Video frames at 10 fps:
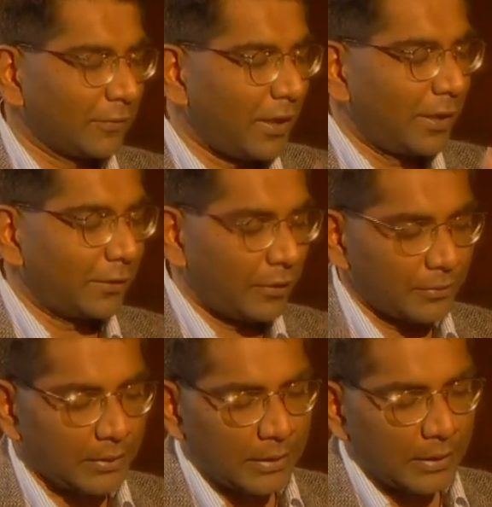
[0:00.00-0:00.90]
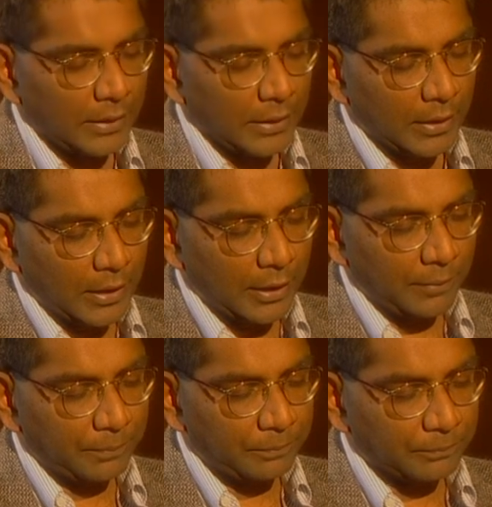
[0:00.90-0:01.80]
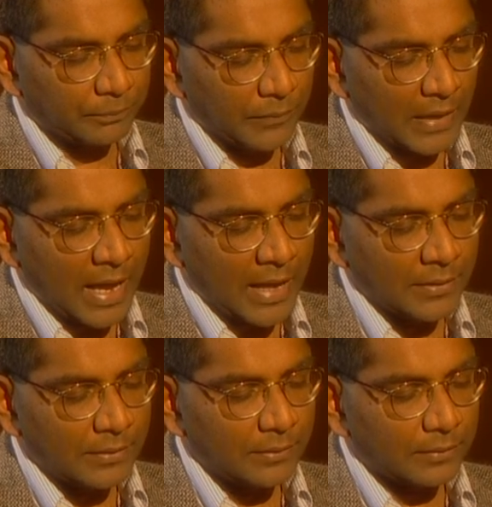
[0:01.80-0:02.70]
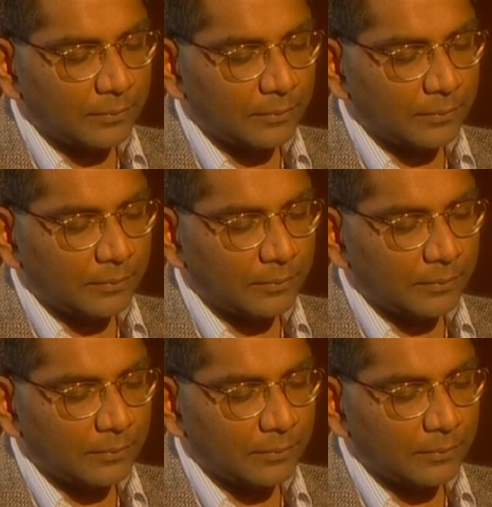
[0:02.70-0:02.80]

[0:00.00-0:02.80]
the high ground. And